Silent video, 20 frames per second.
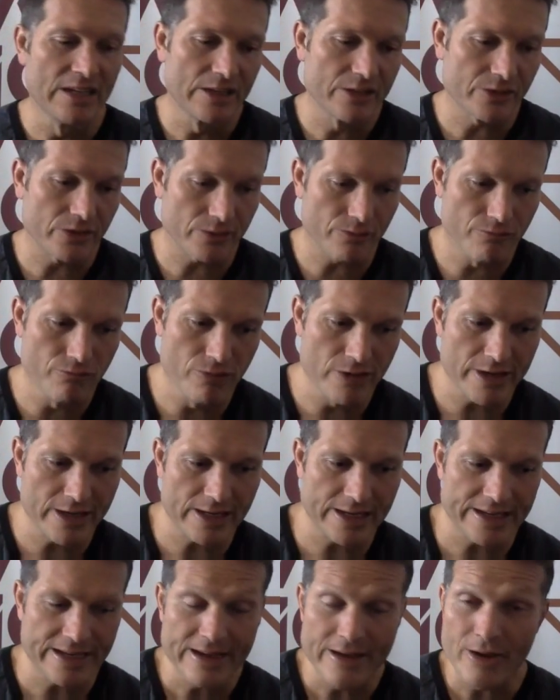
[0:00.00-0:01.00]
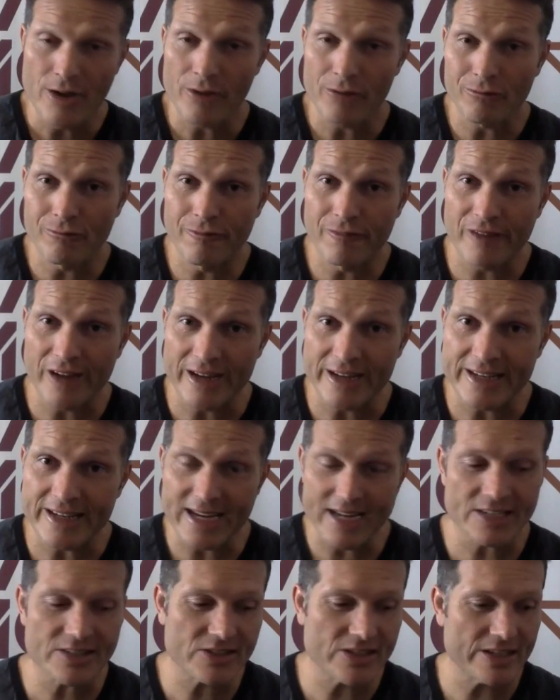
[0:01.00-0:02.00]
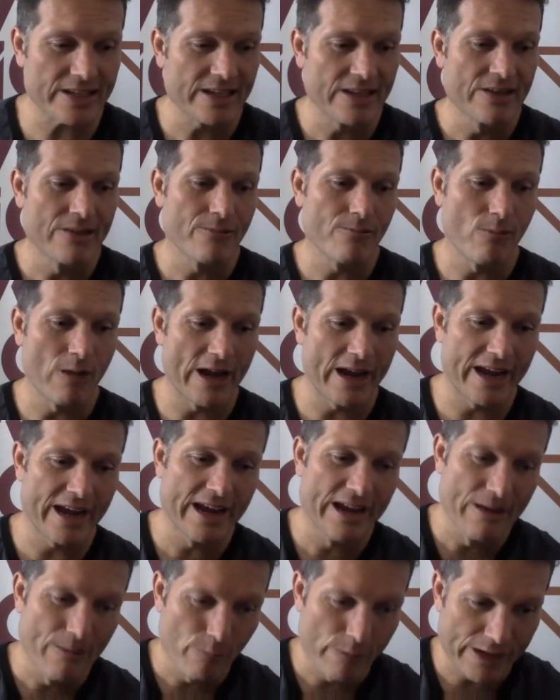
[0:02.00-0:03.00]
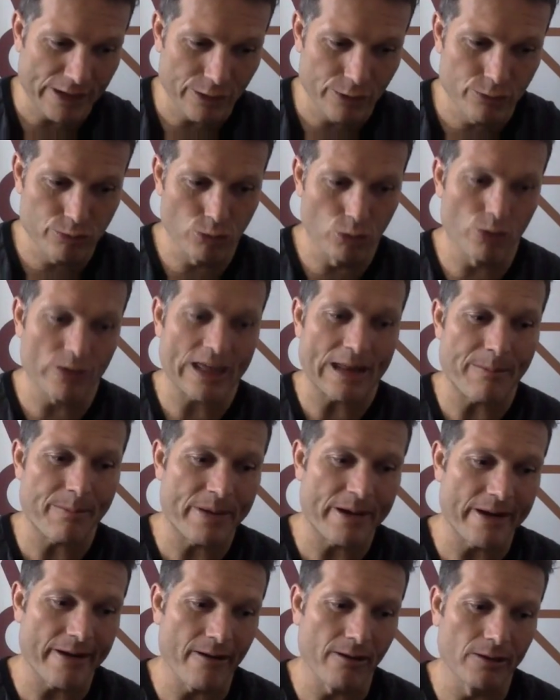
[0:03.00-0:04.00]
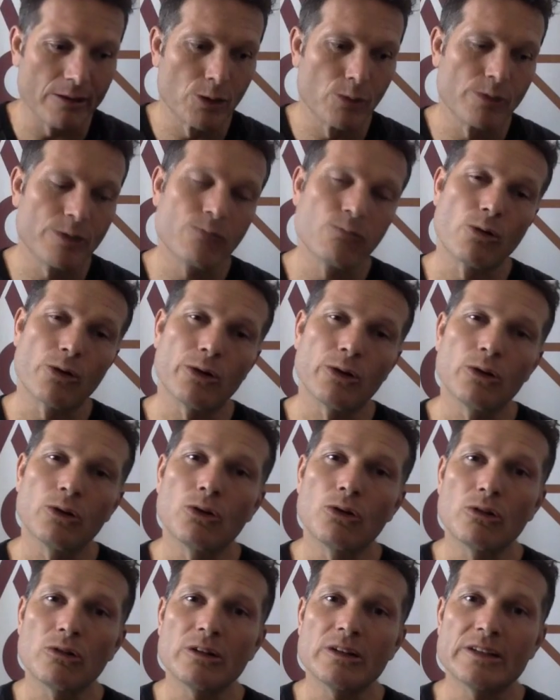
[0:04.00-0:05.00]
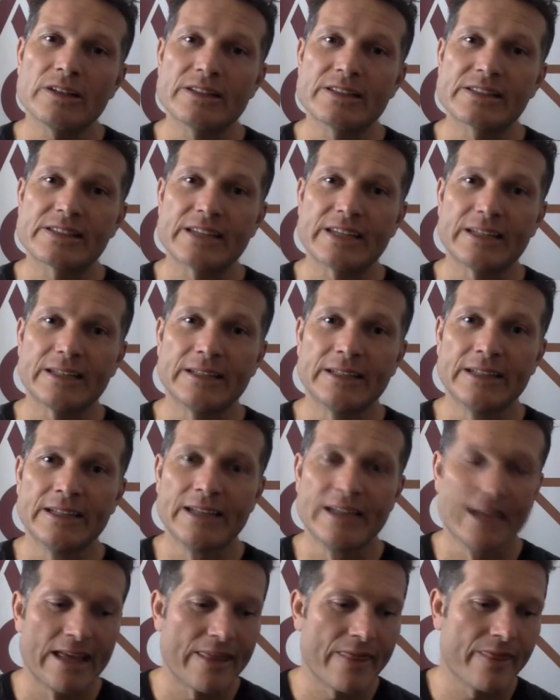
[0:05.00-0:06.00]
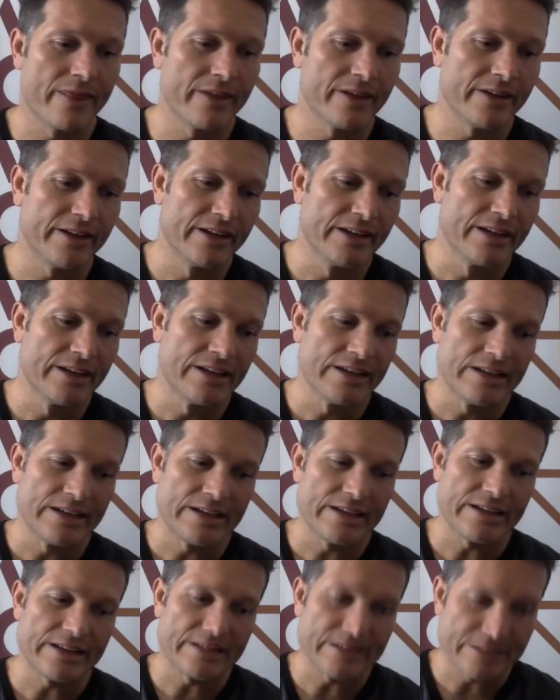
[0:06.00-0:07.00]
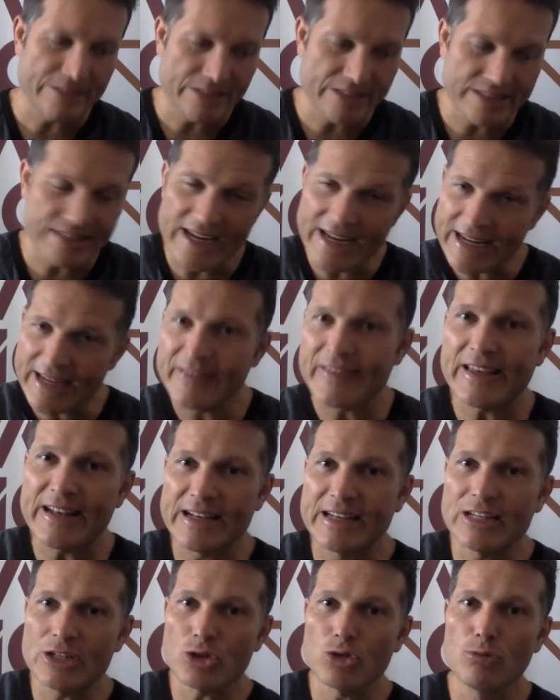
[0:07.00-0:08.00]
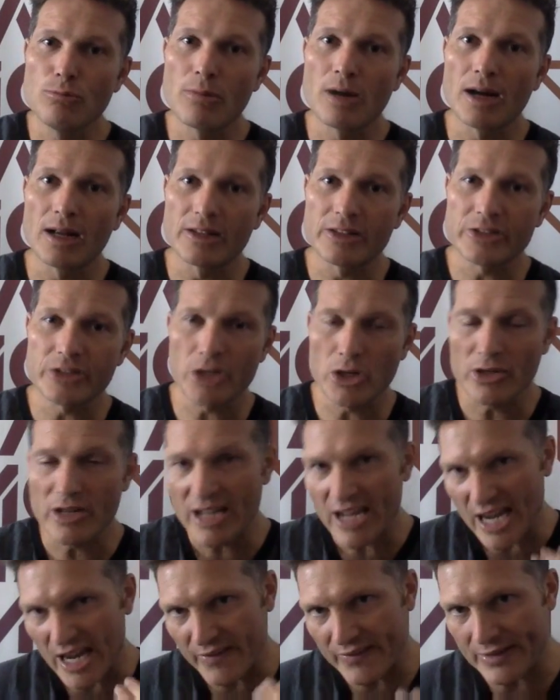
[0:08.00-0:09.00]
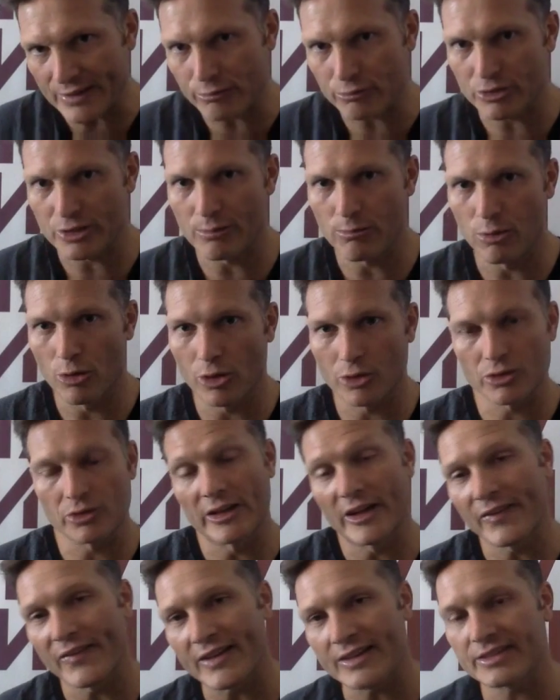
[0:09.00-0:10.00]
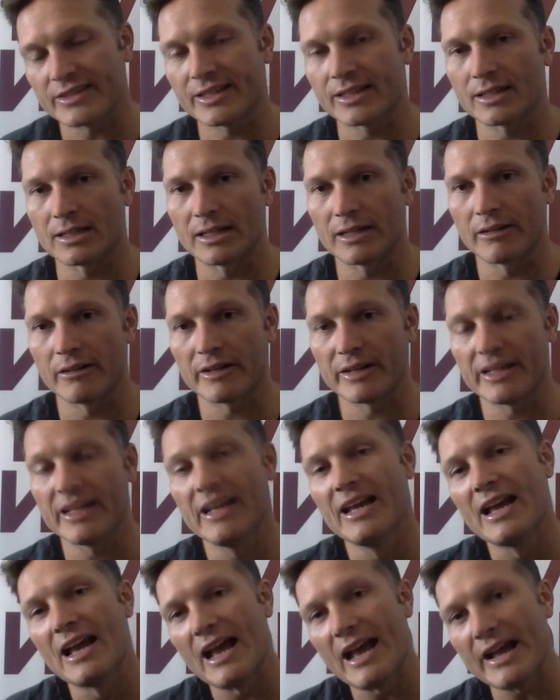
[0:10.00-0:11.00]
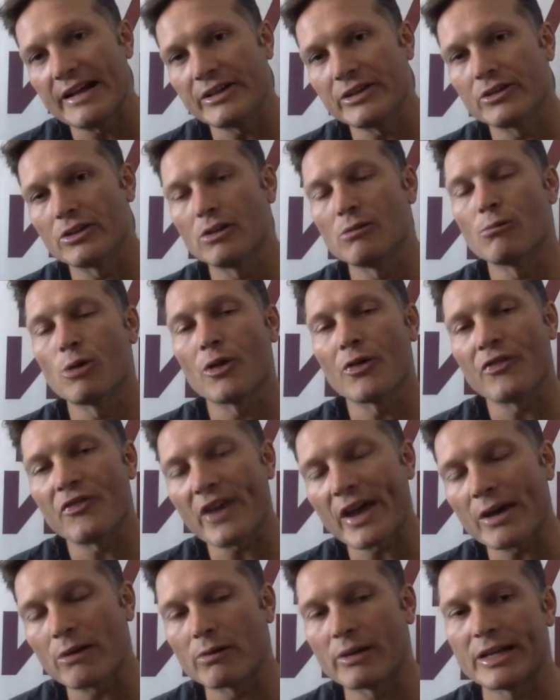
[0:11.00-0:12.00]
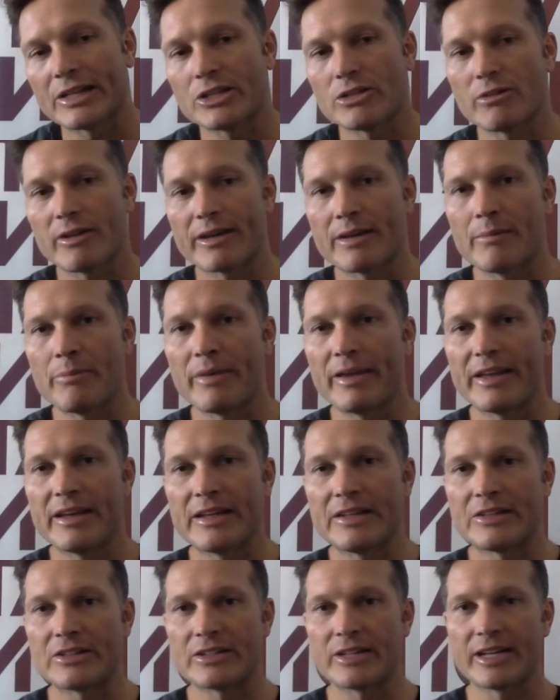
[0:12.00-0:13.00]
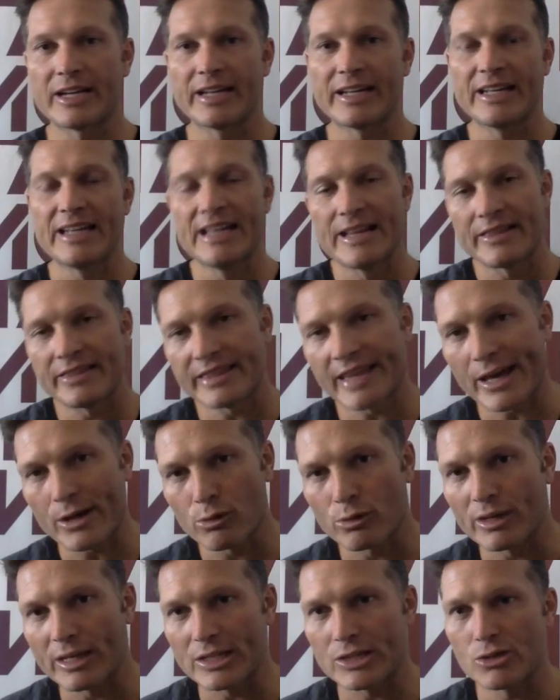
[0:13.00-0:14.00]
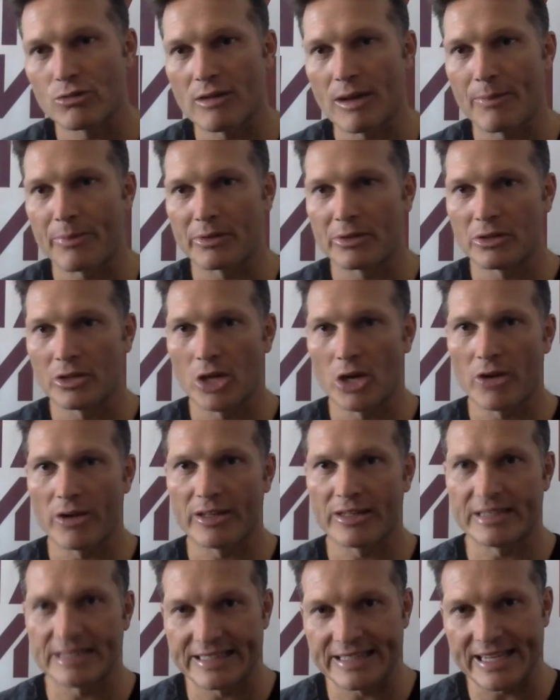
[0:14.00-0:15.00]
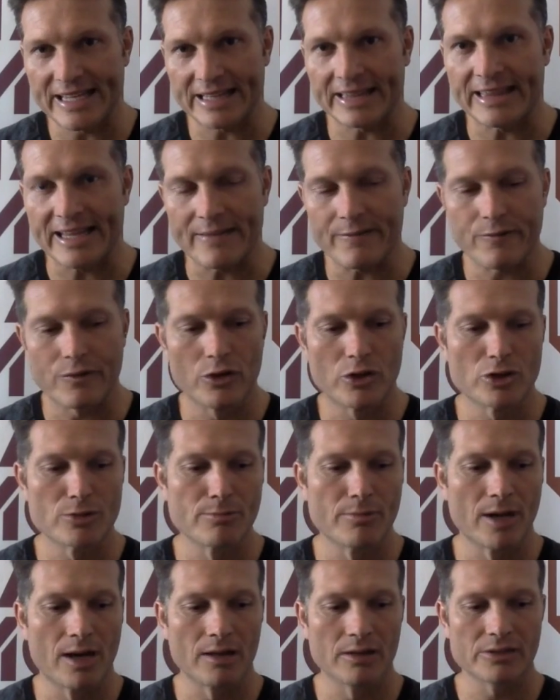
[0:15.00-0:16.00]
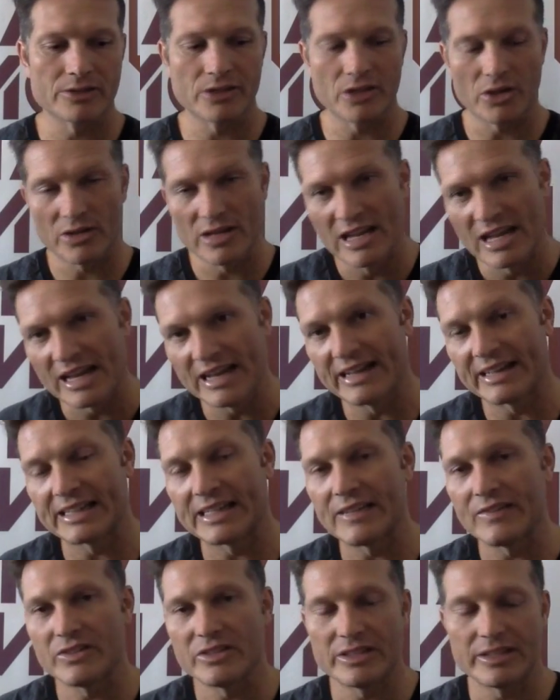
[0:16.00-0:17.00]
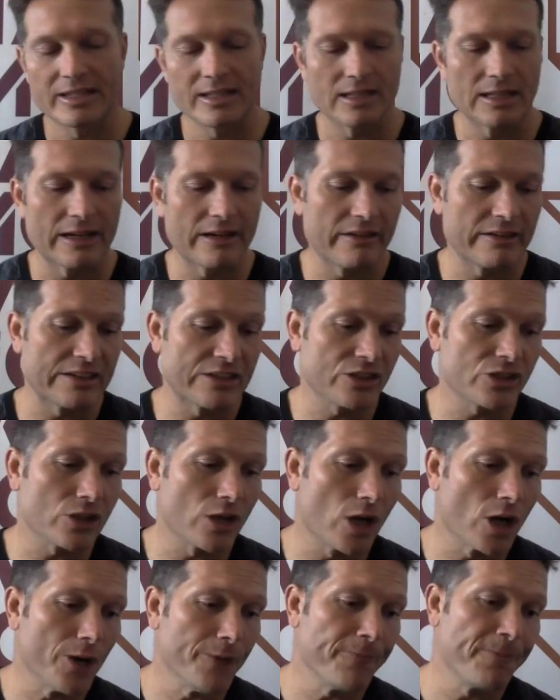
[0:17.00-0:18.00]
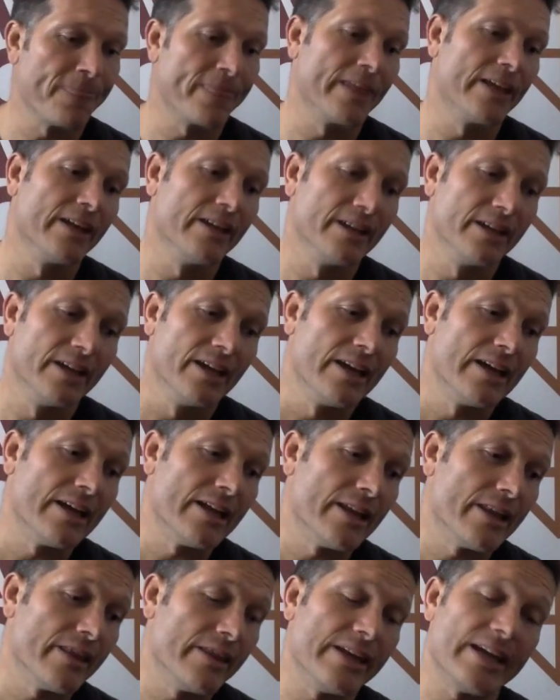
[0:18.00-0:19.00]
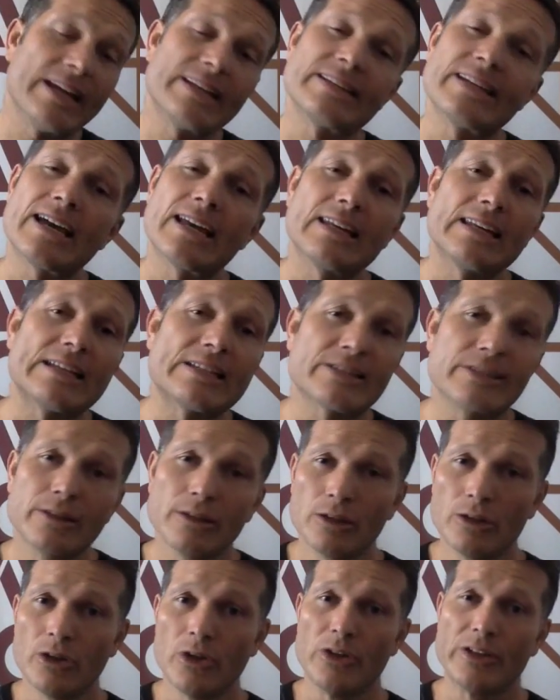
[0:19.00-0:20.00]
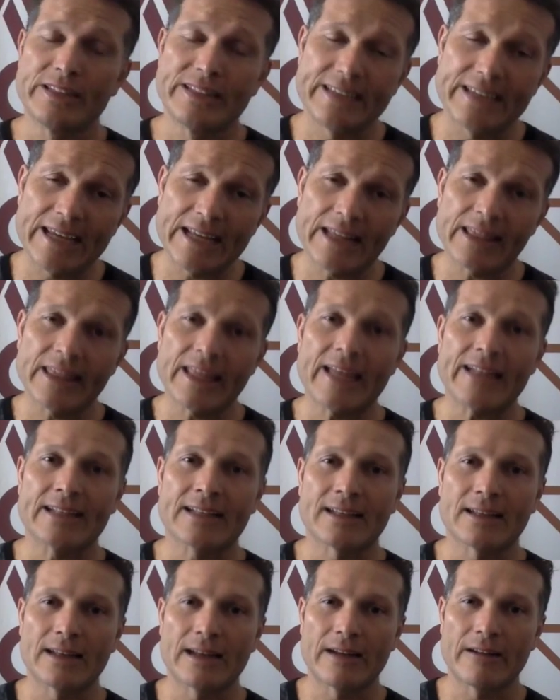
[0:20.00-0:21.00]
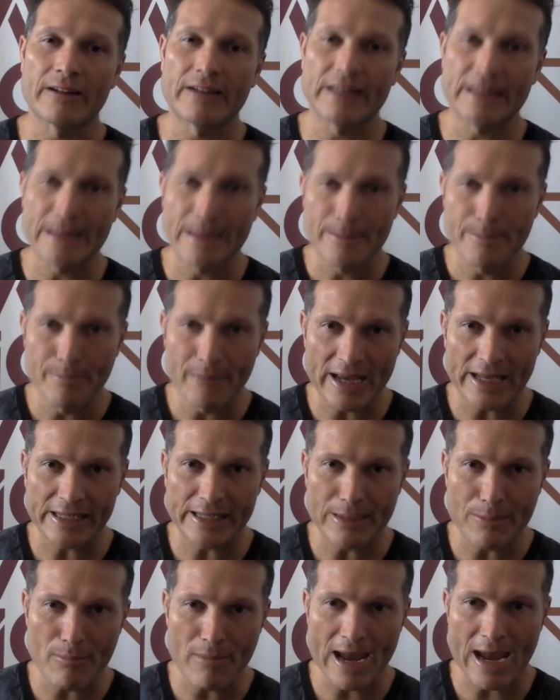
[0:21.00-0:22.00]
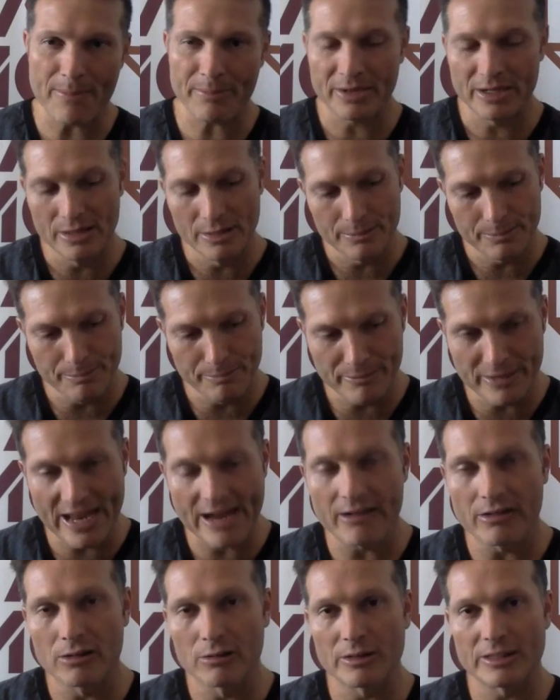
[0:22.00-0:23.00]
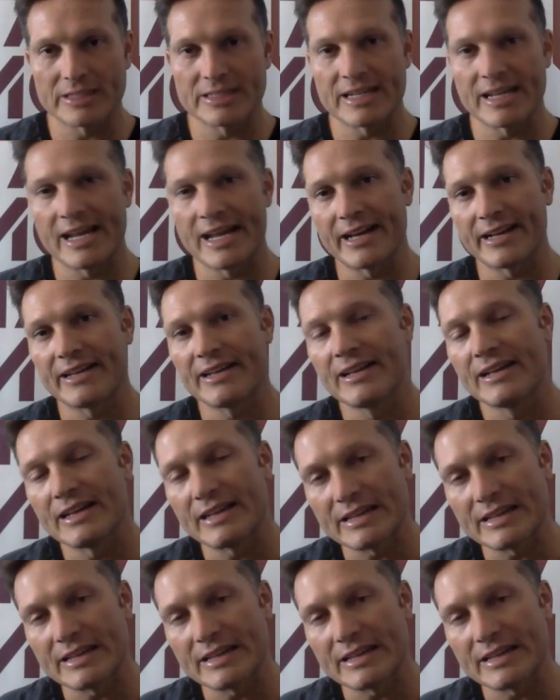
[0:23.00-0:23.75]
So it's really fantastic where we can draw that parallel with what Laura has said, that she's taken that initial milestone and that's what she works on, and that's your clarity. And you know what? That'll get you out of bed each day. That'll get you up and going to get that first milestone, and it gives you your clarity. So there's our lesson learned. Get that clarity, make your map, narrow it down.